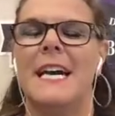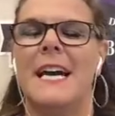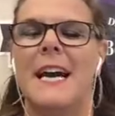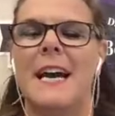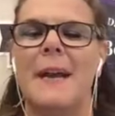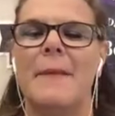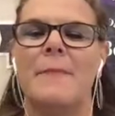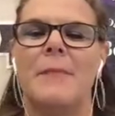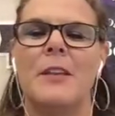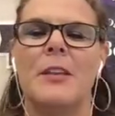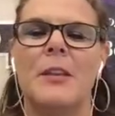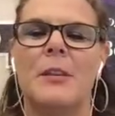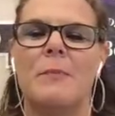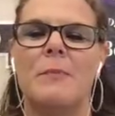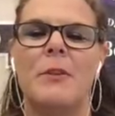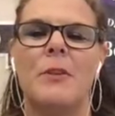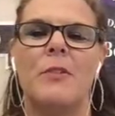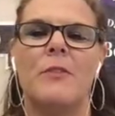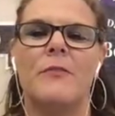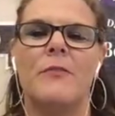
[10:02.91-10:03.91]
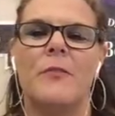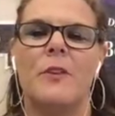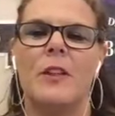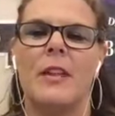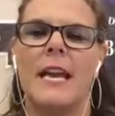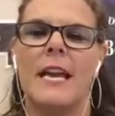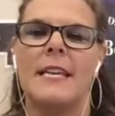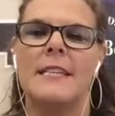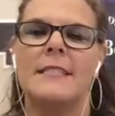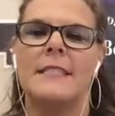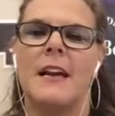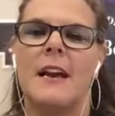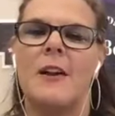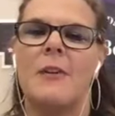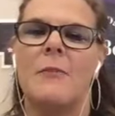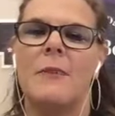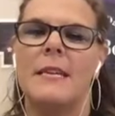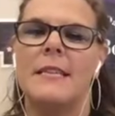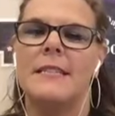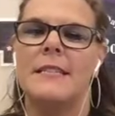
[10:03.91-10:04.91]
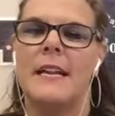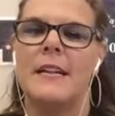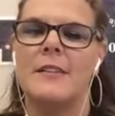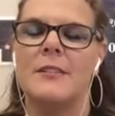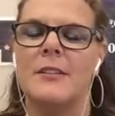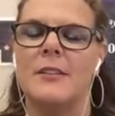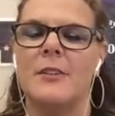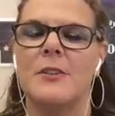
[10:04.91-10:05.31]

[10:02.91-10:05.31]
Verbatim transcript: Um, you look beautiful as always, Dr.